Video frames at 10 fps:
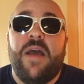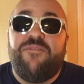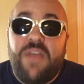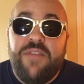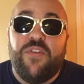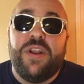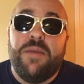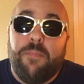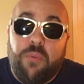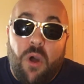my
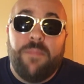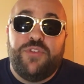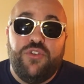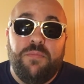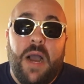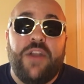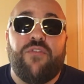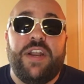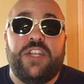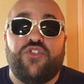favorite impromptu
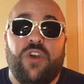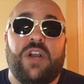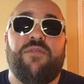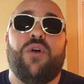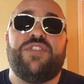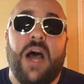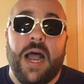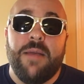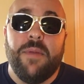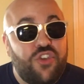mind reading trick of all
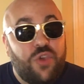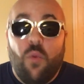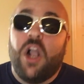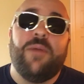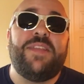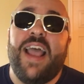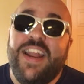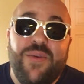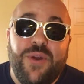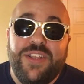time. You can walk up to
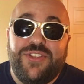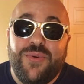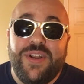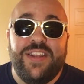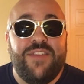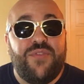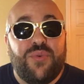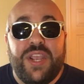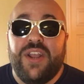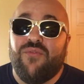anyone and do it, and if
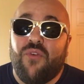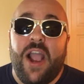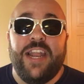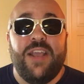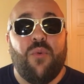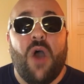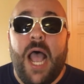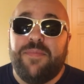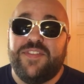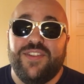you get it right, it will
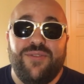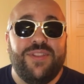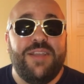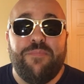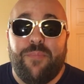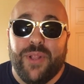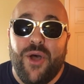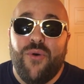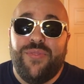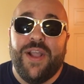absolutely
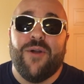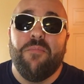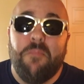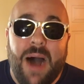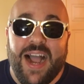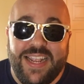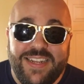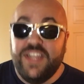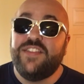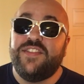blow their mind.
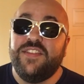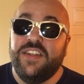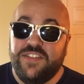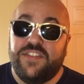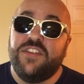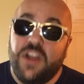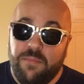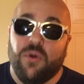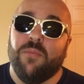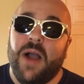This is the
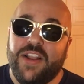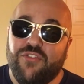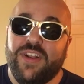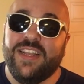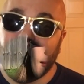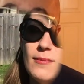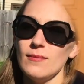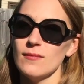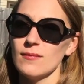number mind reading trick.